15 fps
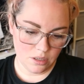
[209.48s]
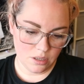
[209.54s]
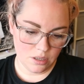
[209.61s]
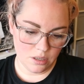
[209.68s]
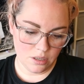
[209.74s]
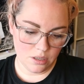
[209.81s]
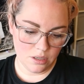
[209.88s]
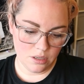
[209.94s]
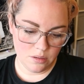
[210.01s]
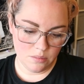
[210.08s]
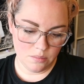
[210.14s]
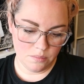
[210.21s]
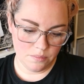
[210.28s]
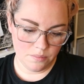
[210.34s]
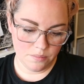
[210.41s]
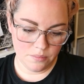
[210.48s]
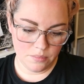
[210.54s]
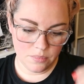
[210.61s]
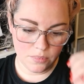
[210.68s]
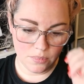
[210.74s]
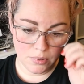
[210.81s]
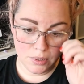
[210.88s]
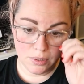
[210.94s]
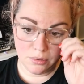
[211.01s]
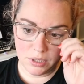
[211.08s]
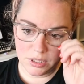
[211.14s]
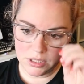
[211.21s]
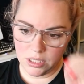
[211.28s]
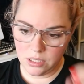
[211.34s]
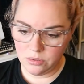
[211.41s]
oh,
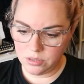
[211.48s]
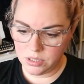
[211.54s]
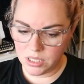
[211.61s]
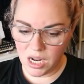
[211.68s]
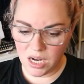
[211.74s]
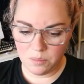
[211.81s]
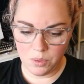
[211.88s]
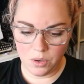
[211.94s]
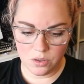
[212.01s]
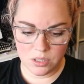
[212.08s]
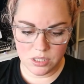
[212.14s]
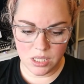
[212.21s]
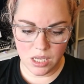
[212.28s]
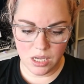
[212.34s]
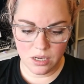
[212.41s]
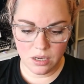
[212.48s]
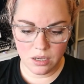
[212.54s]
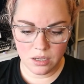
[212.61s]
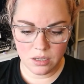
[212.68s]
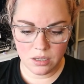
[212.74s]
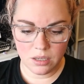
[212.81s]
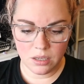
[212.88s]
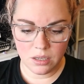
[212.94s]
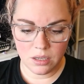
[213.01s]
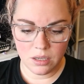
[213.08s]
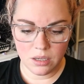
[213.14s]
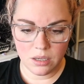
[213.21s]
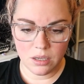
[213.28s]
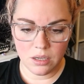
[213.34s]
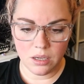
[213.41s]
that's a little snack box thing.
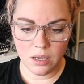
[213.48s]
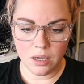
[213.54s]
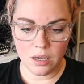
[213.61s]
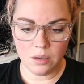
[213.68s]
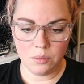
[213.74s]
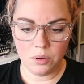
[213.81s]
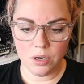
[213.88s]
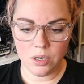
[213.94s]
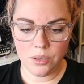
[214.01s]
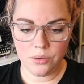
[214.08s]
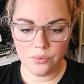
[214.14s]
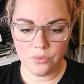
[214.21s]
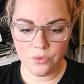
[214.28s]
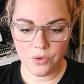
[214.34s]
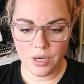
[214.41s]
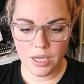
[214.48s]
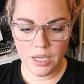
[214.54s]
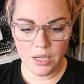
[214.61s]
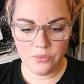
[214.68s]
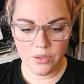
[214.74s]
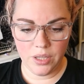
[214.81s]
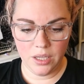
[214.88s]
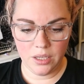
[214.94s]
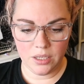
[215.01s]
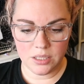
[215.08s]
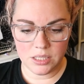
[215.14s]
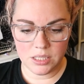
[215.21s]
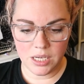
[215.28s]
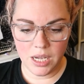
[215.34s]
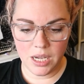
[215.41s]
Gluten-free vegan
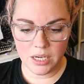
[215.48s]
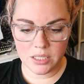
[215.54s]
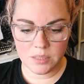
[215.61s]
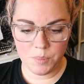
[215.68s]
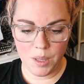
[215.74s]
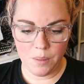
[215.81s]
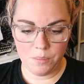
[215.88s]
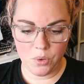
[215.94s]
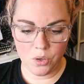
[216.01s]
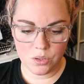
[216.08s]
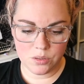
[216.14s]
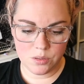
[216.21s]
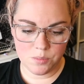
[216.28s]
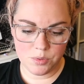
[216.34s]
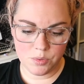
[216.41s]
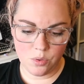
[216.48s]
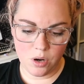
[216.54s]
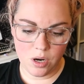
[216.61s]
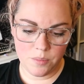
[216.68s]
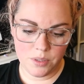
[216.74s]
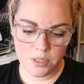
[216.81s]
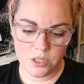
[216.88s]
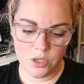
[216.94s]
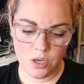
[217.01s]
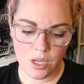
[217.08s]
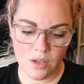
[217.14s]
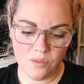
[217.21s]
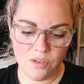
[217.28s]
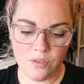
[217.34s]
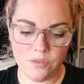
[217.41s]
snacks, pit box subscribers, you can
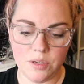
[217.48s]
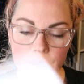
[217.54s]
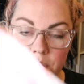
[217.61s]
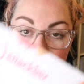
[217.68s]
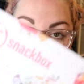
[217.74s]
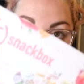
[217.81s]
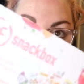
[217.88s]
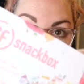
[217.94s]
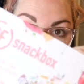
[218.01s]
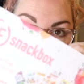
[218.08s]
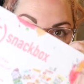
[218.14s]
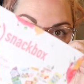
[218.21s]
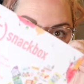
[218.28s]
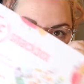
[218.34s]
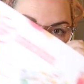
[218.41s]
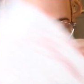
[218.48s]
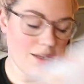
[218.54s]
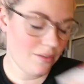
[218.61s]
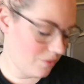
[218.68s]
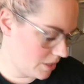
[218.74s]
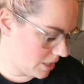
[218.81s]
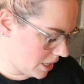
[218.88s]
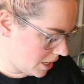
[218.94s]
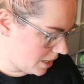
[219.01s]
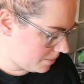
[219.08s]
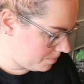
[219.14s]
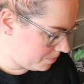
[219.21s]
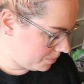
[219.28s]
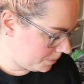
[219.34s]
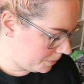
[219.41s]
get 50% off. I'll leave a link for that.
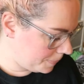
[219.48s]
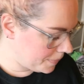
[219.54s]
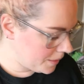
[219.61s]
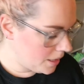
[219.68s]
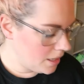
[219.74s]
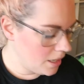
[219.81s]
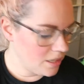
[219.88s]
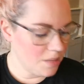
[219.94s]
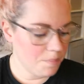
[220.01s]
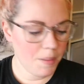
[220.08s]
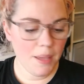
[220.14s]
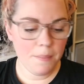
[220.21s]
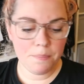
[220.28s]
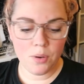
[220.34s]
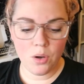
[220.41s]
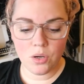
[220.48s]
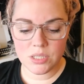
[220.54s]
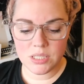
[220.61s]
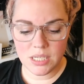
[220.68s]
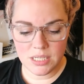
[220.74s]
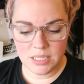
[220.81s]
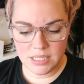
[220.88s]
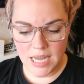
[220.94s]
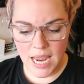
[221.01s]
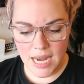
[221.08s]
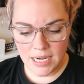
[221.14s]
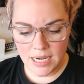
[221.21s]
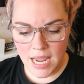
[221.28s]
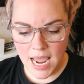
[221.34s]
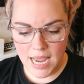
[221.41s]
The pit box
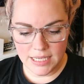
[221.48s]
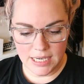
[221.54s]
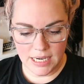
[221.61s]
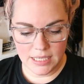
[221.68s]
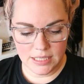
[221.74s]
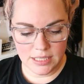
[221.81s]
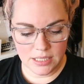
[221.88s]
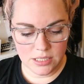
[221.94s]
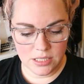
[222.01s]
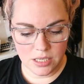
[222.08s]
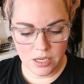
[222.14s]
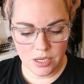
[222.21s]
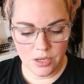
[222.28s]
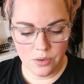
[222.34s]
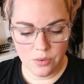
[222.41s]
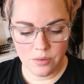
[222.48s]
Zen Edit. So